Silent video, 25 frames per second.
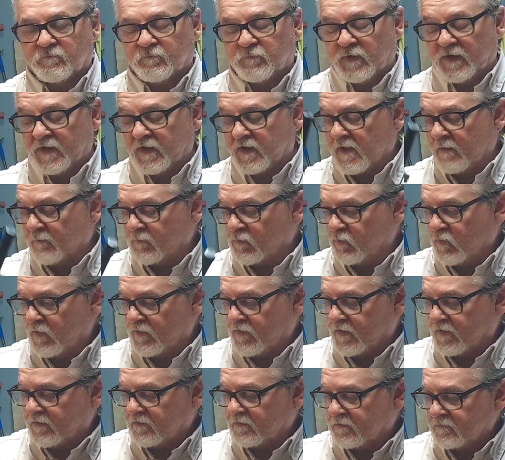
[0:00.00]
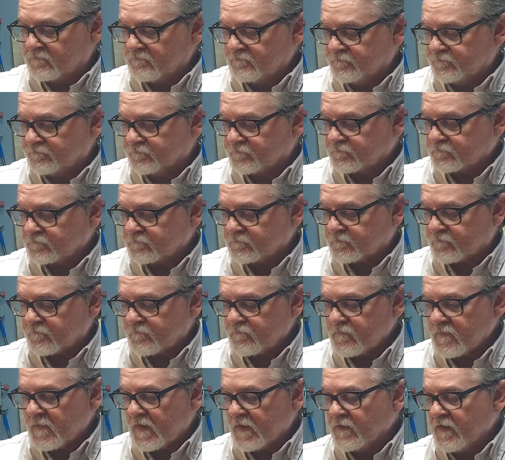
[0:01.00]
But it comes with it.
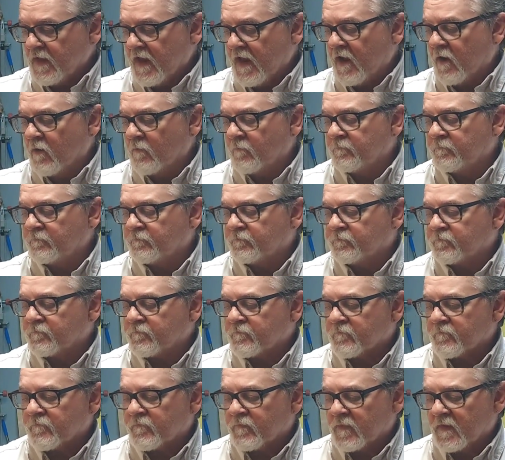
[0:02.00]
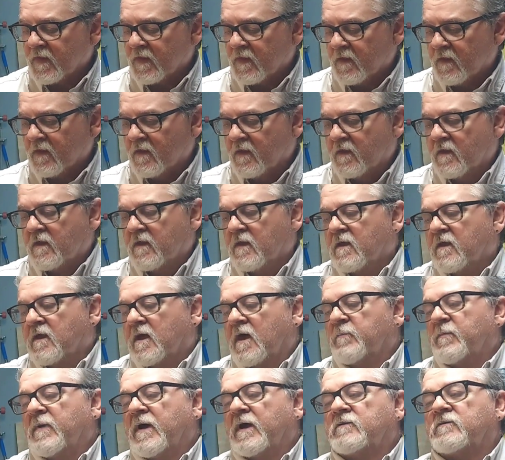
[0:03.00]
Now,
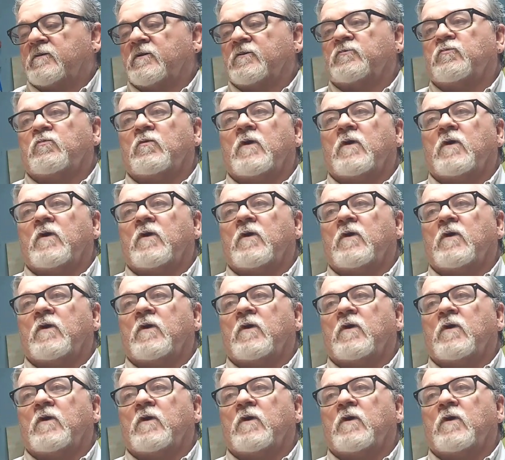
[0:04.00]
about this